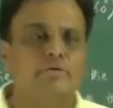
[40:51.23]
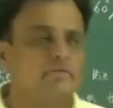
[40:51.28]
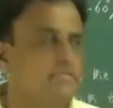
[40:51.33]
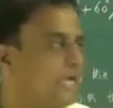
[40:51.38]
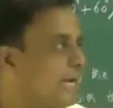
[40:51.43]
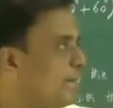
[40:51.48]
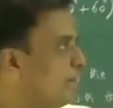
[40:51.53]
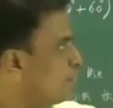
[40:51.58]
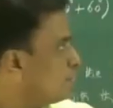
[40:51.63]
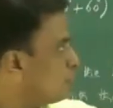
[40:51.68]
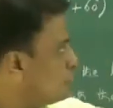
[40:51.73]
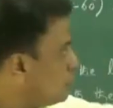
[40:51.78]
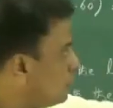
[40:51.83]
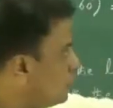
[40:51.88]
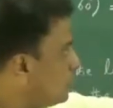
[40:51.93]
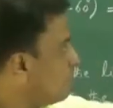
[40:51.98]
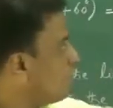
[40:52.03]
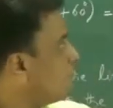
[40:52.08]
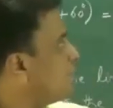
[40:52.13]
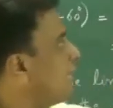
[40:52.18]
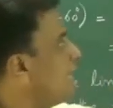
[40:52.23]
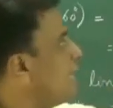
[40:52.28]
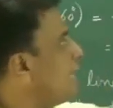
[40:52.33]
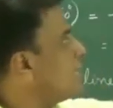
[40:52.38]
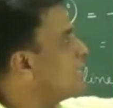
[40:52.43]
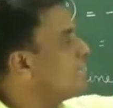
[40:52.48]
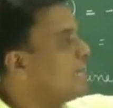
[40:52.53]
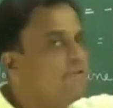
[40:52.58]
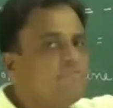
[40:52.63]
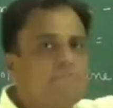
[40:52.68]
tan of 225
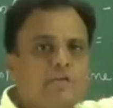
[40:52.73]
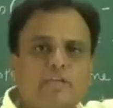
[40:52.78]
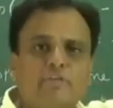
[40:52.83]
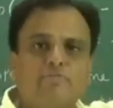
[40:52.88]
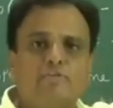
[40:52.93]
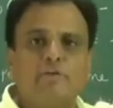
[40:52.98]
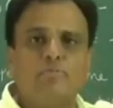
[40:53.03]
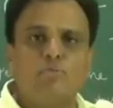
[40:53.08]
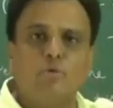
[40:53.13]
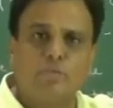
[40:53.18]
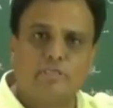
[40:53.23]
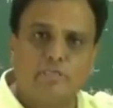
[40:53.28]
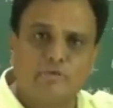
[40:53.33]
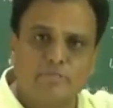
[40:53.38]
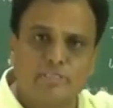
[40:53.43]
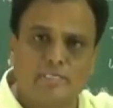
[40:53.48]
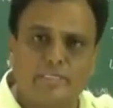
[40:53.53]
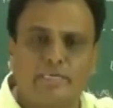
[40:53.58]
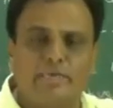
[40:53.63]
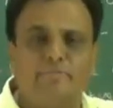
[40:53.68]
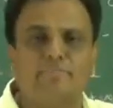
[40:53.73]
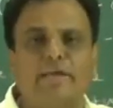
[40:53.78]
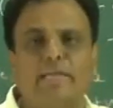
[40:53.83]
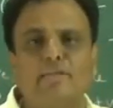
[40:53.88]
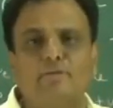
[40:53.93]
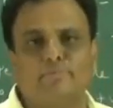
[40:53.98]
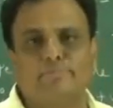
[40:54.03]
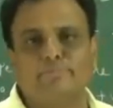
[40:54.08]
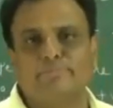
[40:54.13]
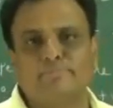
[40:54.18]
and tan 45 both gives the same
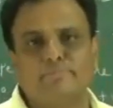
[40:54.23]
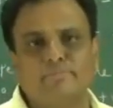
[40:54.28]
value.